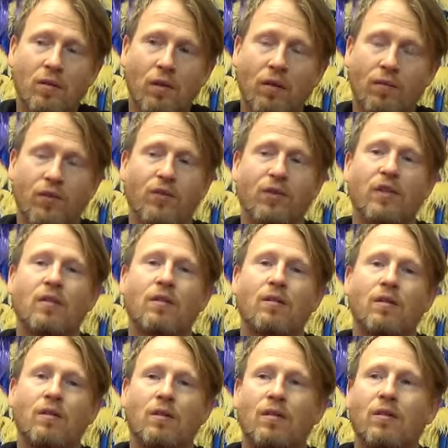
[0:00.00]
Obviously,
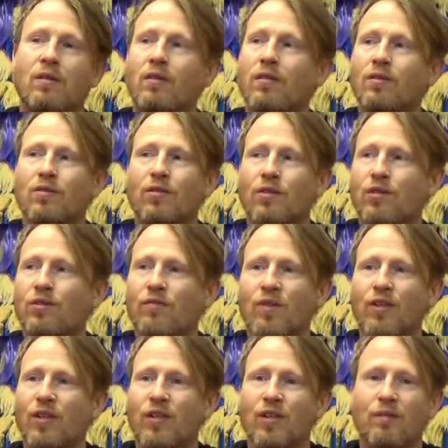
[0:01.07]
it's not something
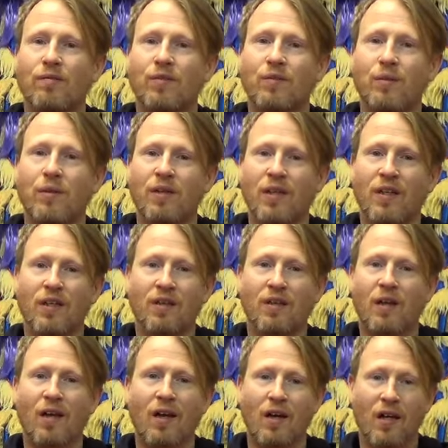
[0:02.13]
you can come to
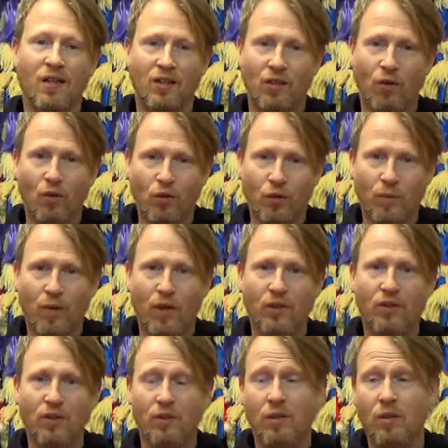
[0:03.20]
as an older
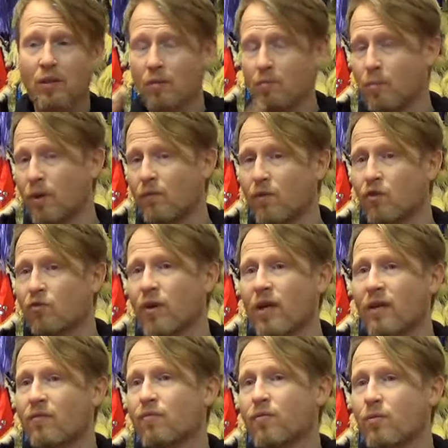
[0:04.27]
person, but if you train
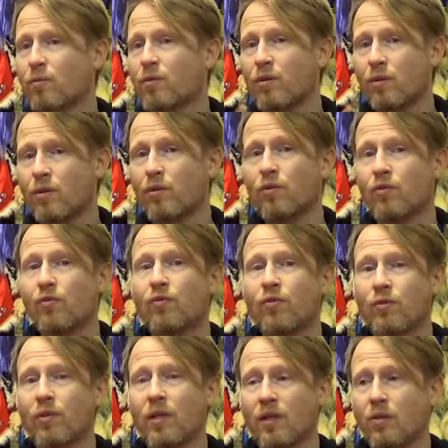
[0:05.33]
it through youth,
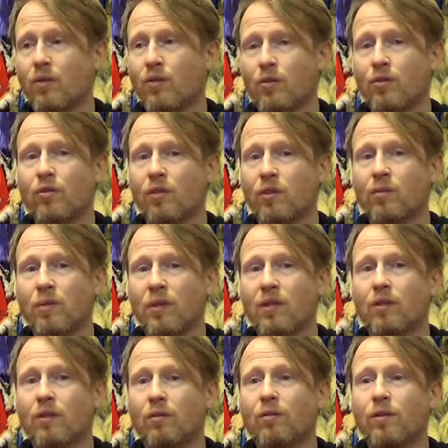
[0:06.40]
then you could use it when you're
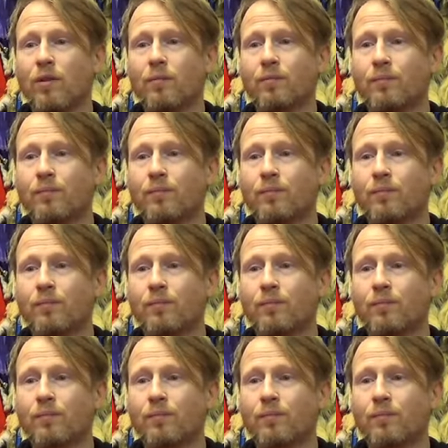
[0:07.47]
older.